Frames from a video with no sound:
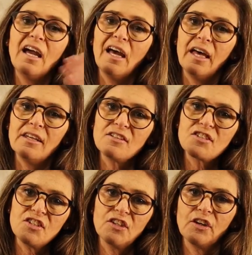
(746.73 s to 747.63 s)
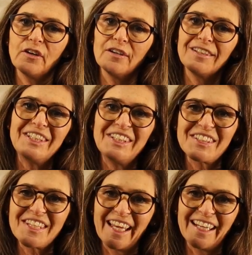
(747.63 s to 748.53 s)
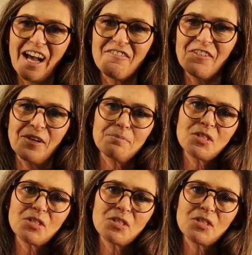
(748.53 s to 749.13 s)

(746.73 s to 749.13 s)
and you're done enough of them.